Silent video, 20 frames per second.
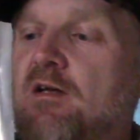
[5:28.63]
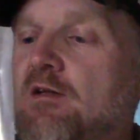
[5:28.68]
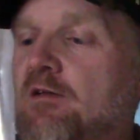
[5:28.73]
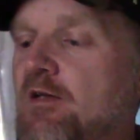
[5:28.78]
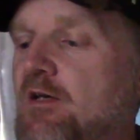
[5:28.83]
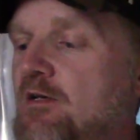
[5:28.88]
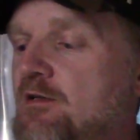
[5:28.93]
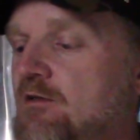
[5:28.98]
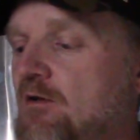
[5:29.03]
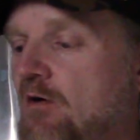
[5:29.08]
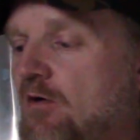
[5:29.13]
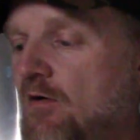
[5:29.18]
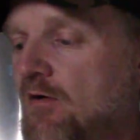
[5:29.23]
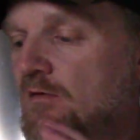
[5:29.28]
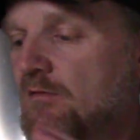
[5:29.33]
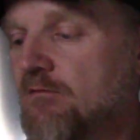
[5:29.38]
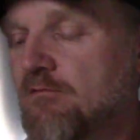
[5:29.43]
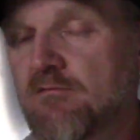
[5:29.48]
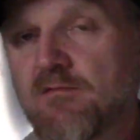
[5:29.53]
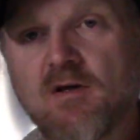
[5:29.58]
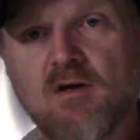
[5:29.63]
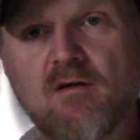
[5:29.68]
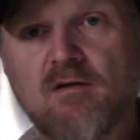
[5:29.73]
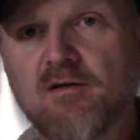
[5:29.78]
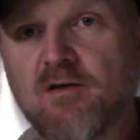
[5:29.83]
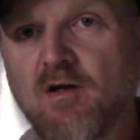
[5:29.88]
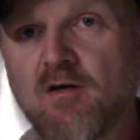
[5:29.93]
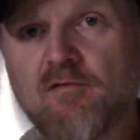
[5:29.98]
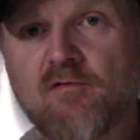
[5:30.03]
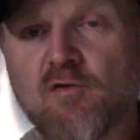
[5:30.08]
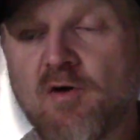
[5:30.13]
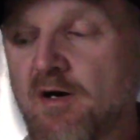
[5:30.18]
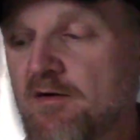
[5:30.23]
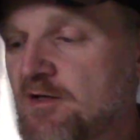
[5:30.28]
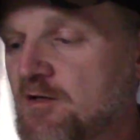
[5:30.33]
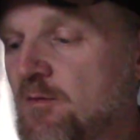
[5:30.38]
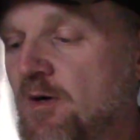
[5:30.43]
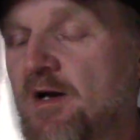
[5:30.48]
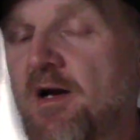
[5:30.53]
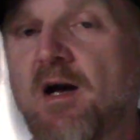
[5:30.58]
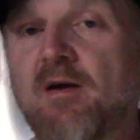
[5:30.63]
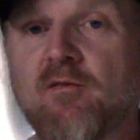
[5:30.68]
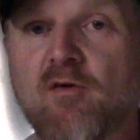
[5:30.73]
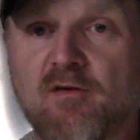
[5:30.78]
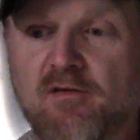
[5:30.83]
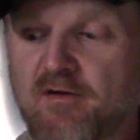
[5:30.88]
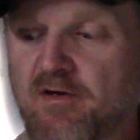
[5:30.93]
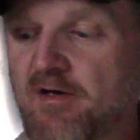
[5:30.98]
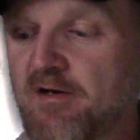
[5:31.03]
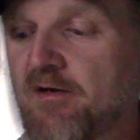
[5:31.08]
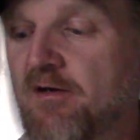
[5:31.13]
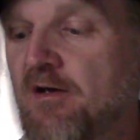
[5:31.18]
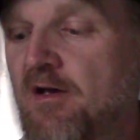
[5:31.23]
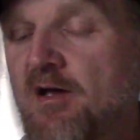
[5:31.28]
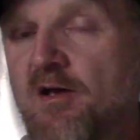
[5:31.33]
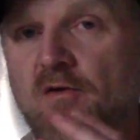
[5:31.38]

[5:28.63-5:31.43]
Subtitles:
These are good for just about everything.